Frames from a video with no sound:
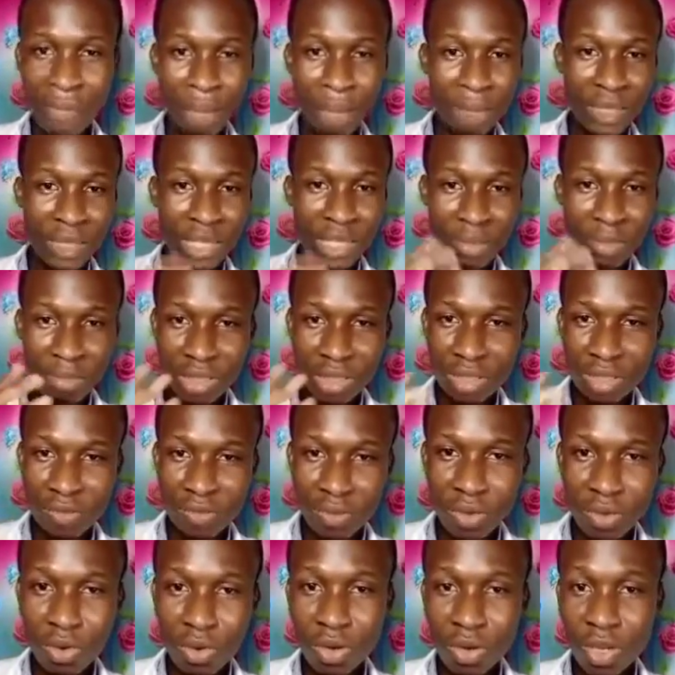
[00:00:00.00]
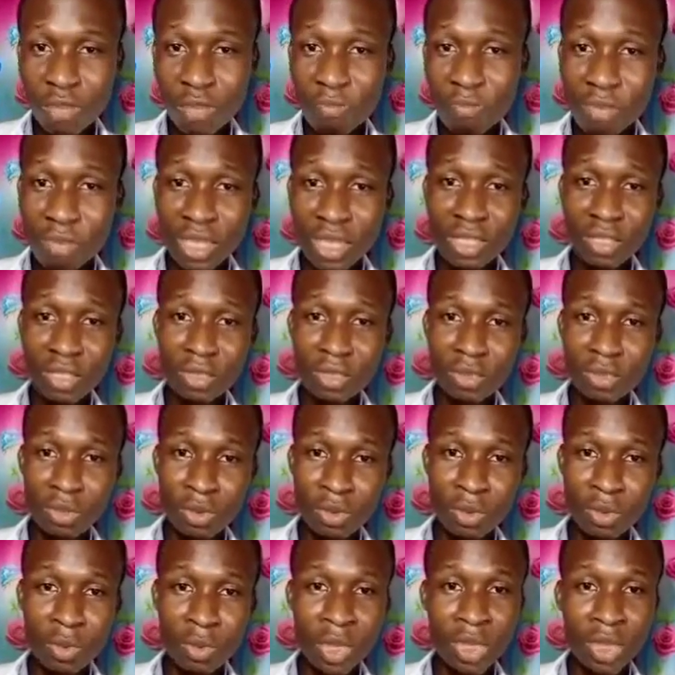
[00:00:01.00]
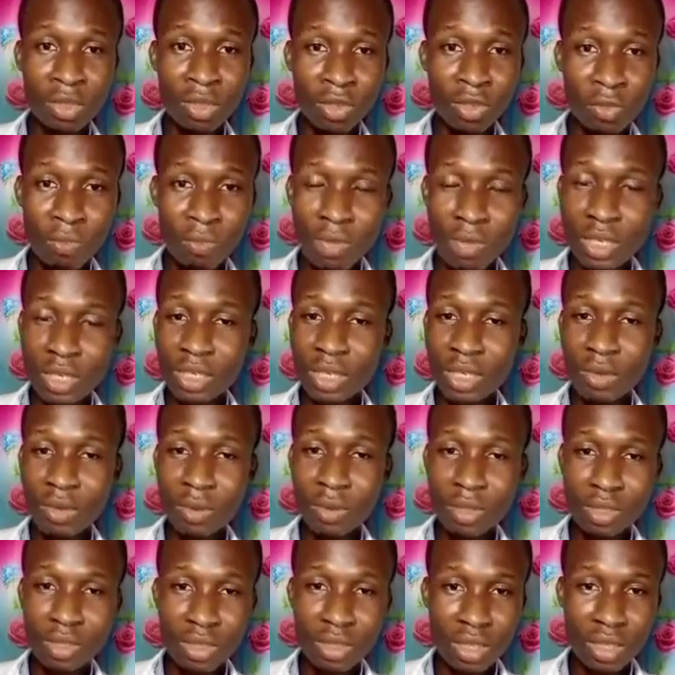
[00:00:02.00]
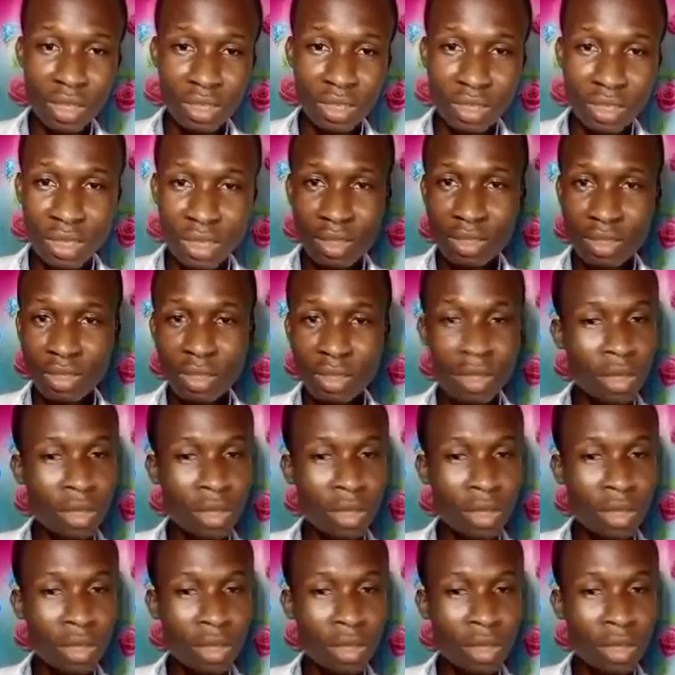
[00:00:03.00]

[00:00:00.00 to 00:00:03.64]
and I believe you all have passion to do, and no matter what it takes,